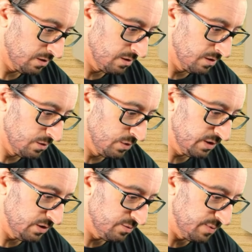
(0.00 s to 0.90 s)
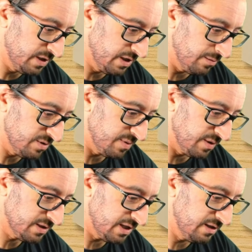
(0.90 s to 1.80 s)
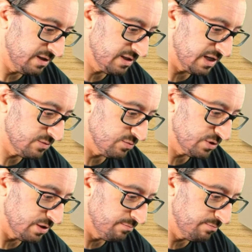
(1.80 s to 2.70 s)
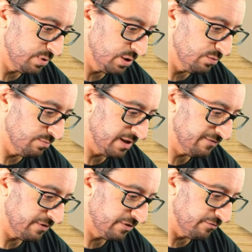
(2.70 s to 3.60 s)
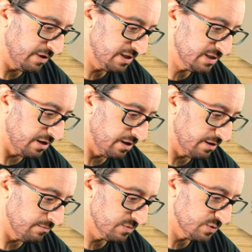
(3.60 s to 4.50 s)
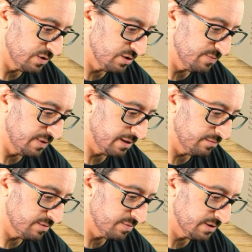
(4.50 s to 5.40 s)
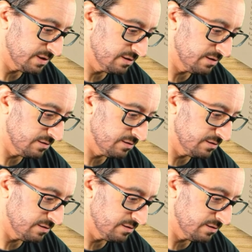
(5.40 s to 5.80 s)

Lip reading: When the USB cable is plugged in, the indicator will turn blue and blink for 3 times. When the USB cable is plugged in,